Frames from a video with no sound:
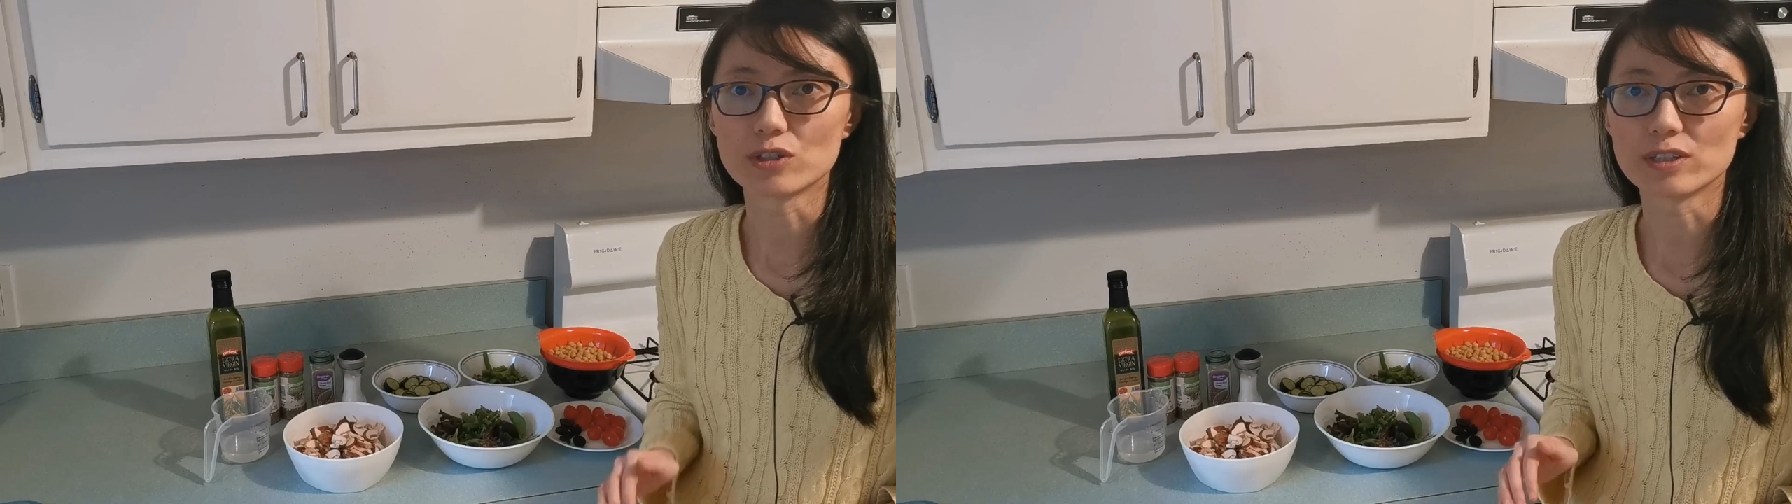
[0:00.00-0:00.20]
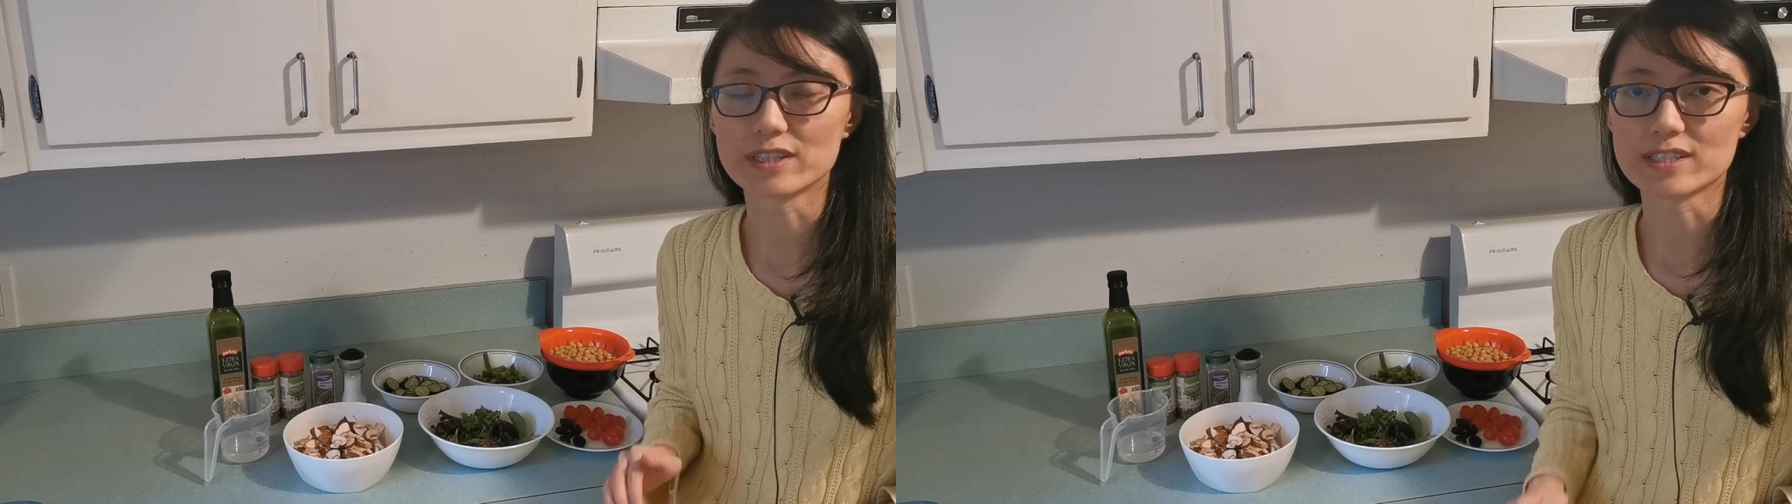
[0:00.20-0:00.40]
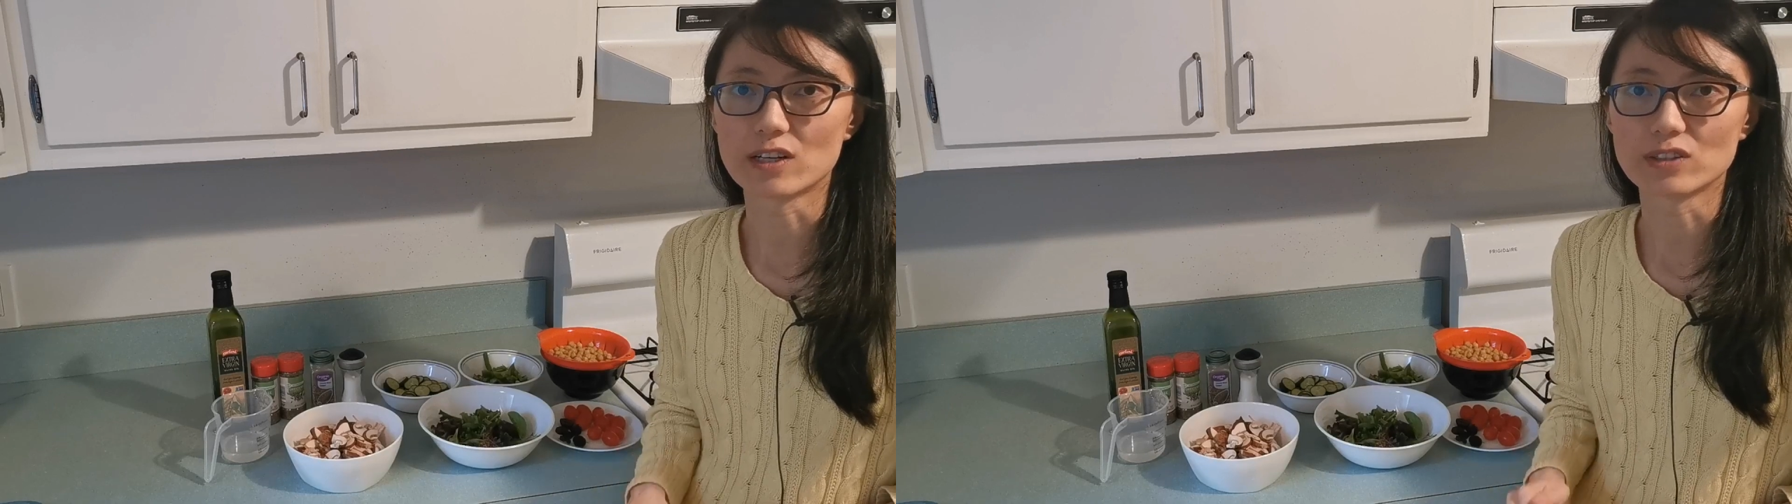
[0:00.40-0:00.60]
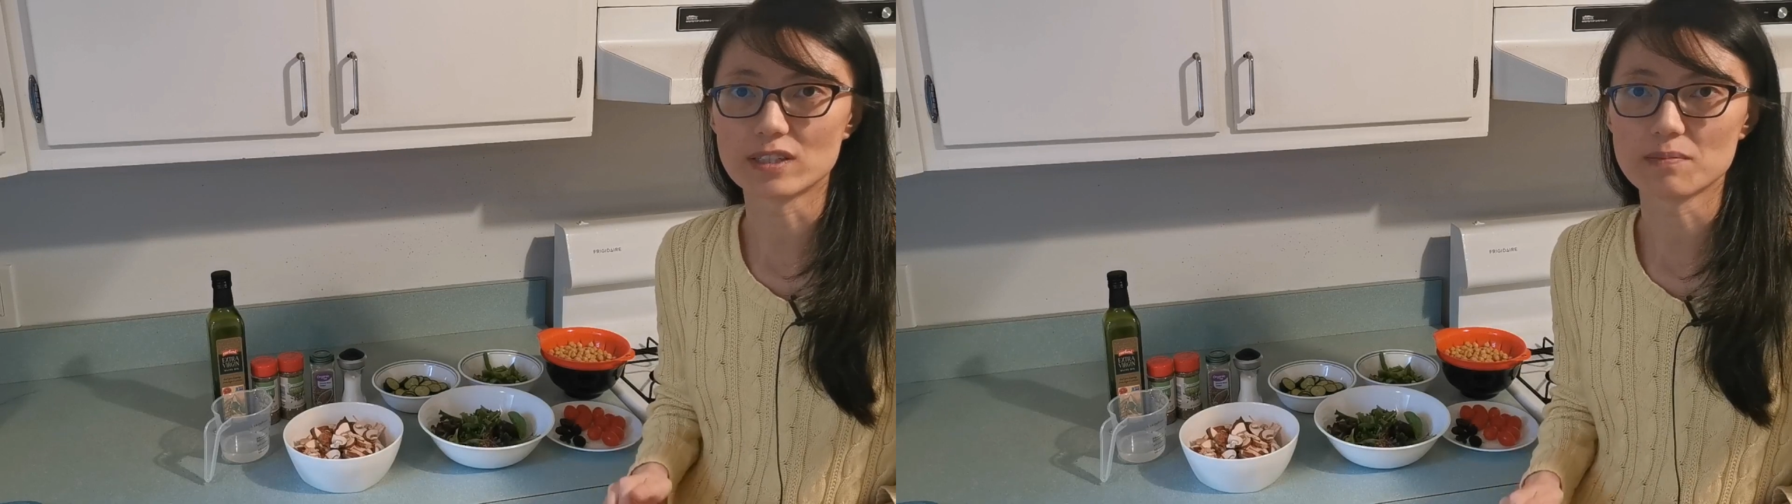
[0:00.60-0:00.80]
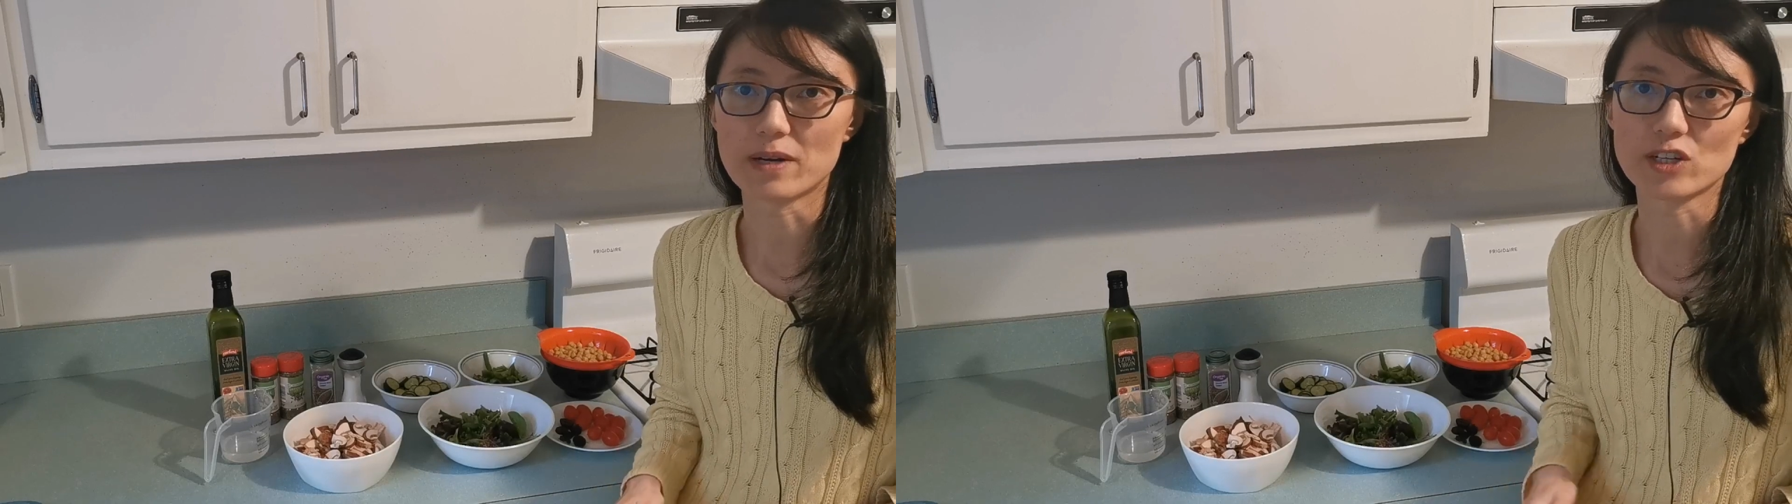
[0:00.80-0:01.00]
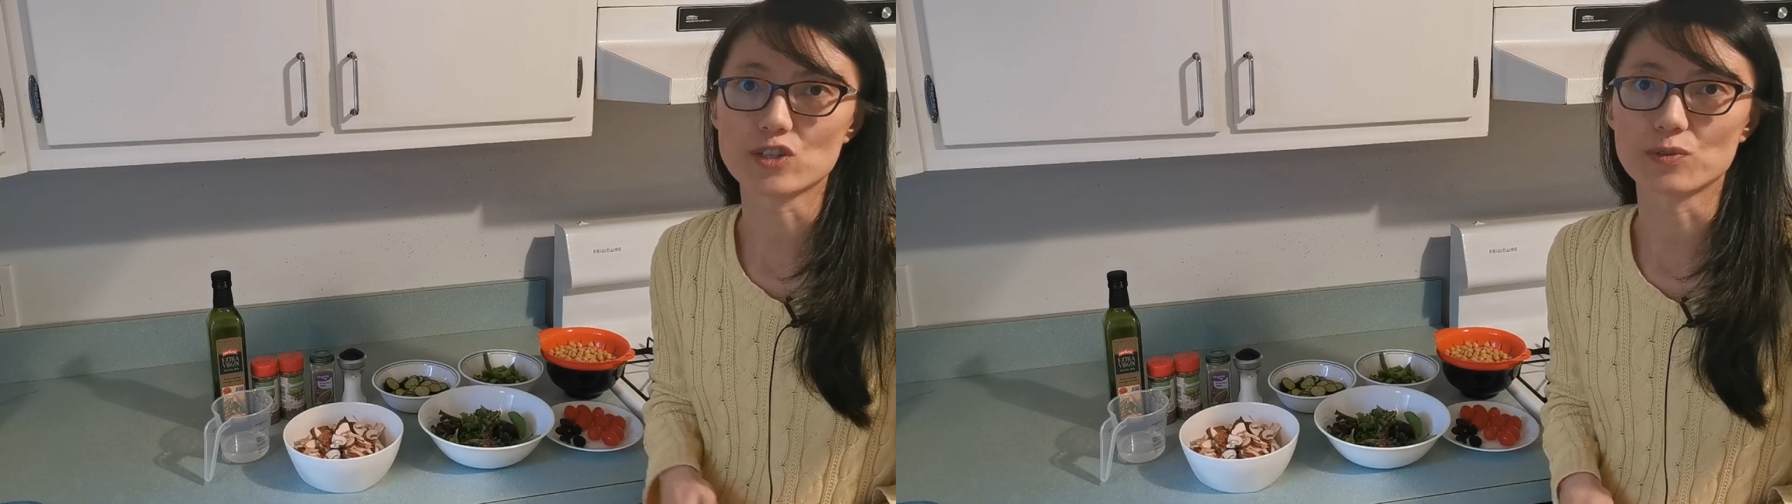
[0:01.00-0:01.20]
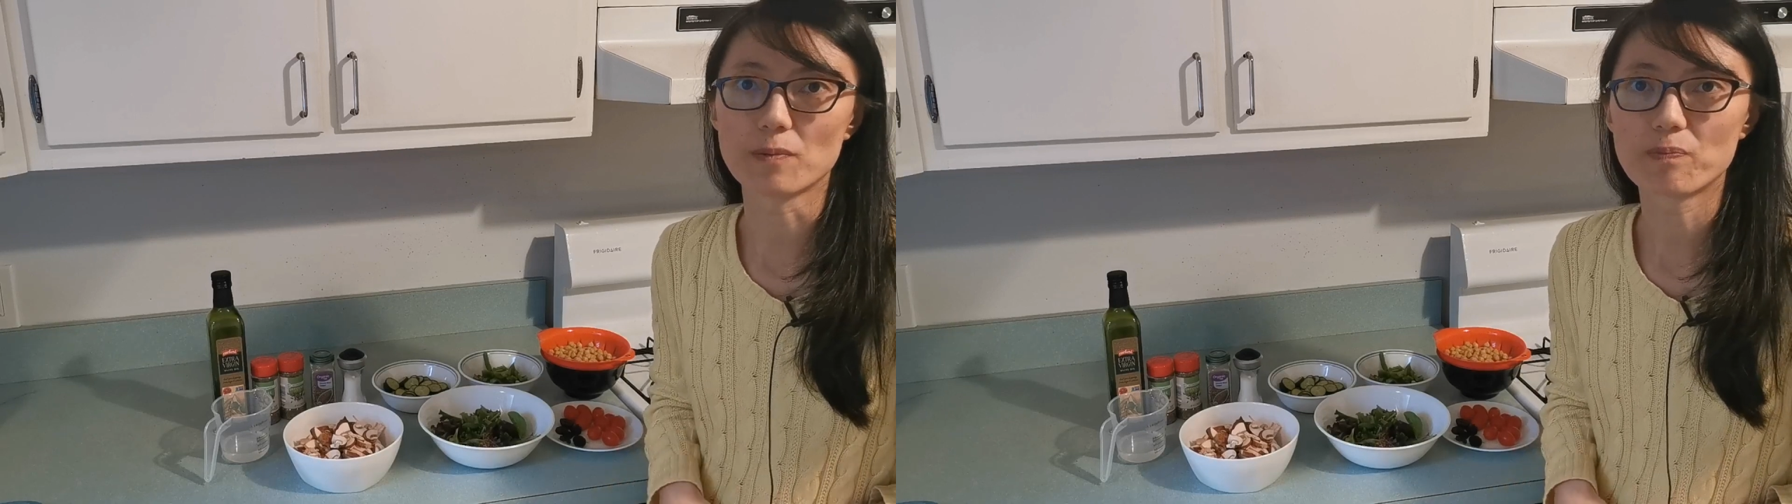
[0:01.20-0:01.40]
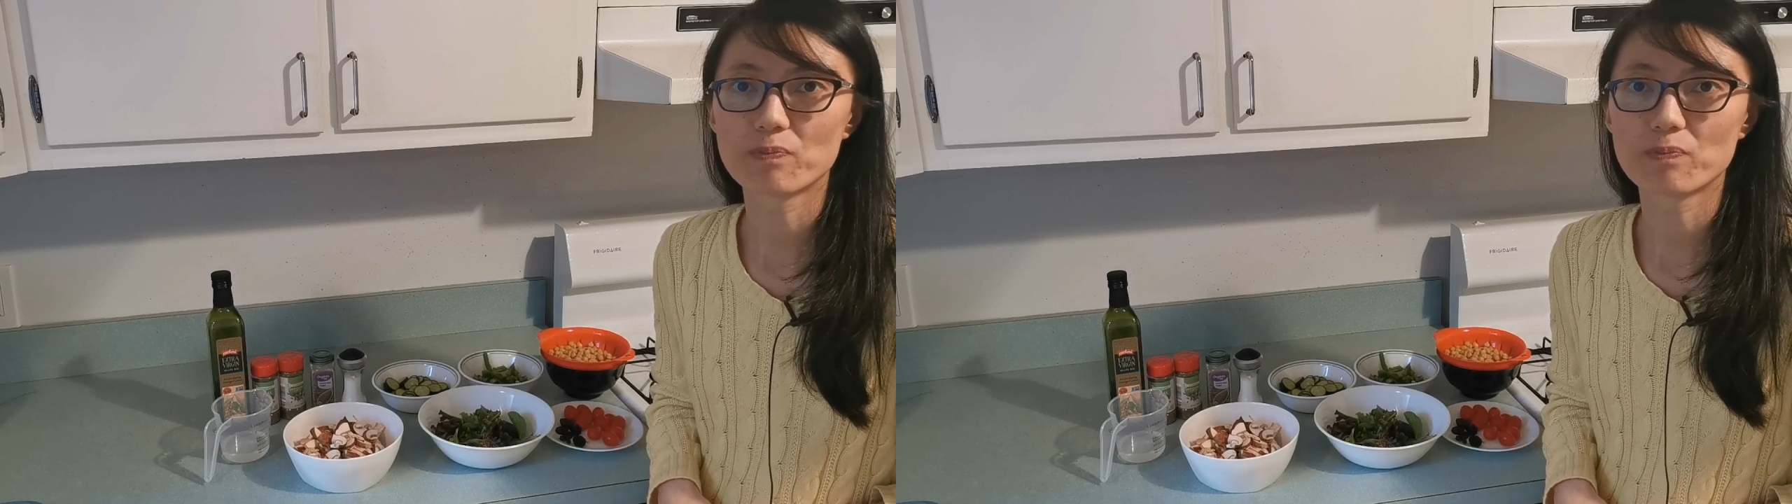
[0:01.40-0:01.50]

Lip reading: cook sauteed mushroom.